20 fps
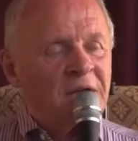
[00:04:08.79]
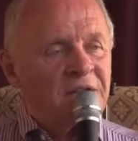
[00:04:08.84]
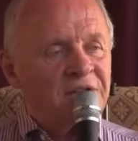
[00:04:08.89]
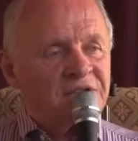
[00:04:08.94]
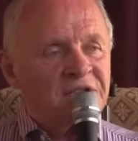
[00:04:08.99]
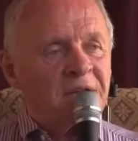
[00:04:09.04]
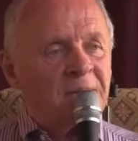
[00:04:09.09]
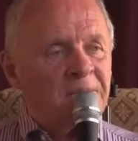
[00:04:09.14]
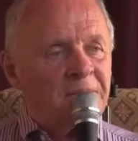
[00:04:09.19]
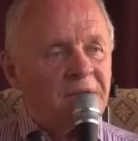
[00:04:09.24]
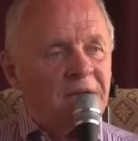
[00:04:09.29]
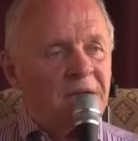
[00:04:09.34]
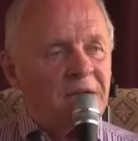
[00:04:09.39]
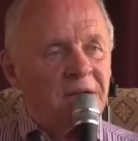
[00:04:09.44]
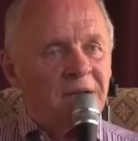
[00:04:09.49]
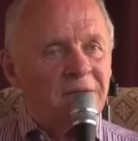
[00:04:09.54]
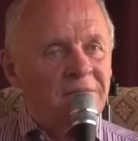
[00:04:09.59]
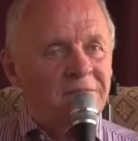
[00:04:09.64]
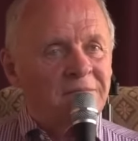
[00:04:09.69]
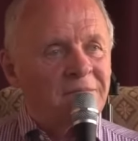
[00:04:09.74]
And
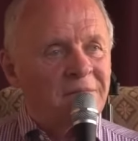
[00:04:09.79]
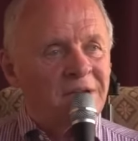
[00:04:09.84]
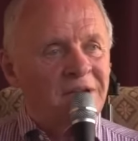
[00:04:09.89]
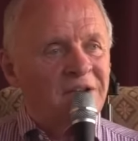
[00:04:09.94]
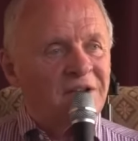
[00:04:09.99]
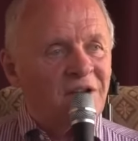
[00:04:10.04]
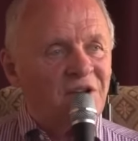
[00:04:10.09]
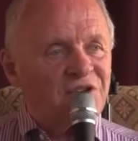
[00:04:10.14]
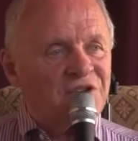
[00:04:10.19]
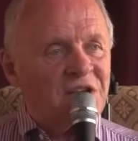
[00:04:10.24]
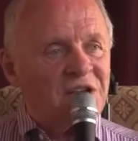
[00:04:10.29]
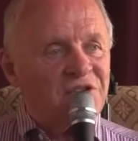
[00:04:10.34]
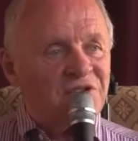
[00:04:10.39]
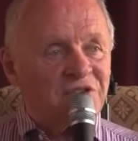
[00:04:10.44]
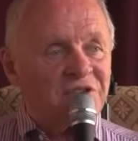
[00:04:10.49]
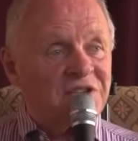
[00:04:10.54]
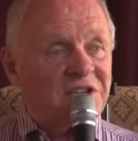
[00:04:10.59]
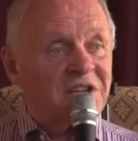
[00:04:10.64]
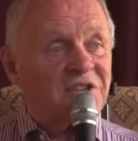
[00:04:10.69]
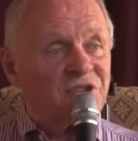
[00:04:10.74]
somebody in Los
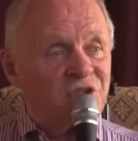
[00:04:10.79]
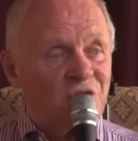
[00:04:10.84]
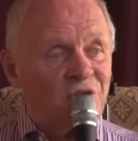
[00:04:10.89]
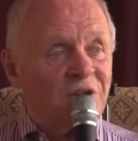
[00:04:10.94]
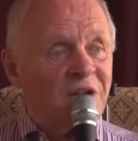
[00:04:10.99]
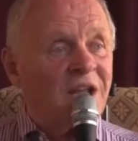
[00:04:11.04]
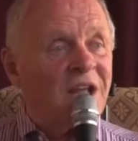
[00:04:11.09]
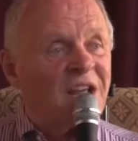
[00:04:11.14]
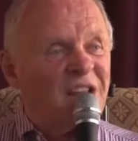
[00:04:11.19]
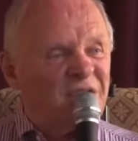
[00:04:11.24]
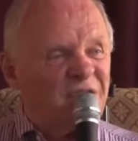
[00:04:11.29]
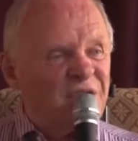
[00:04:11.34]
Angeles said, Tony,